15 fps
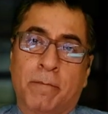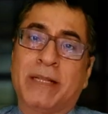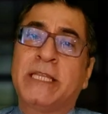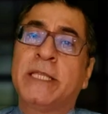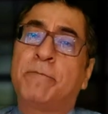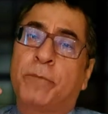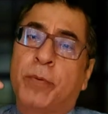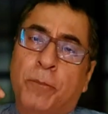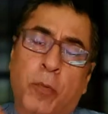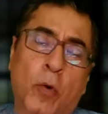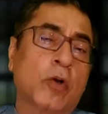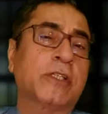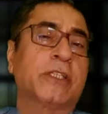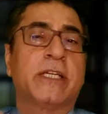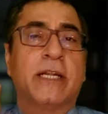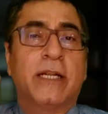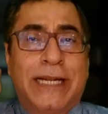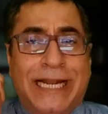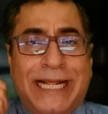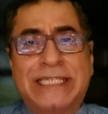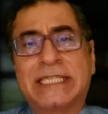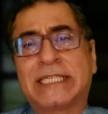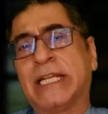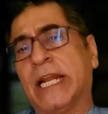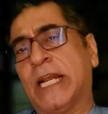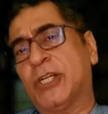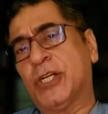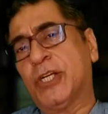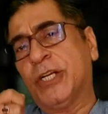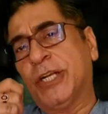But the proposed
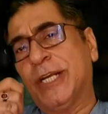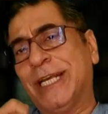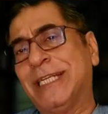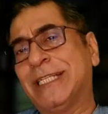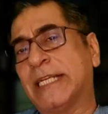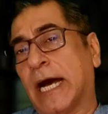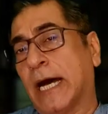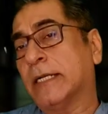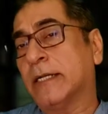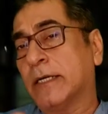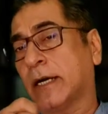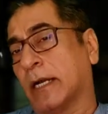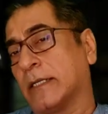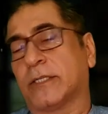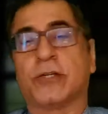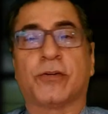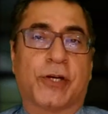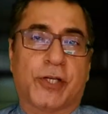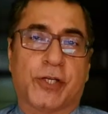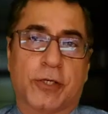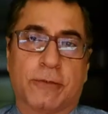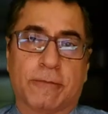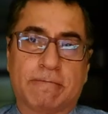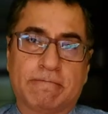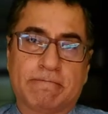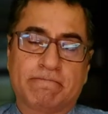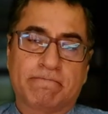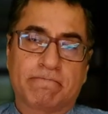legislation is under consideration.